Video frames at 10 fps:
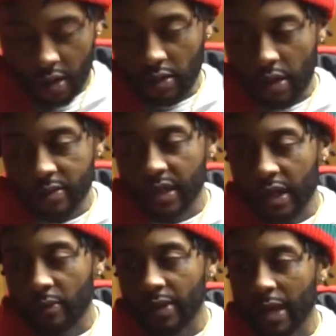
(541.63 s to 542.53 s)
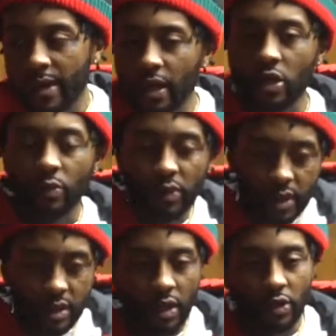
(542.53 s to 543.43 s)
you know what I'm saying? I'd be like, man, can you put
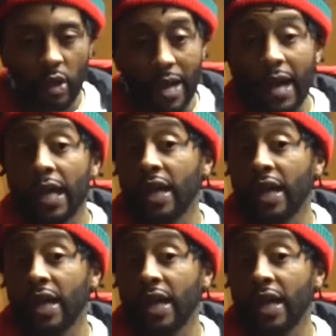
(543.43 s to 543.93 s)
this on? I mean, I'm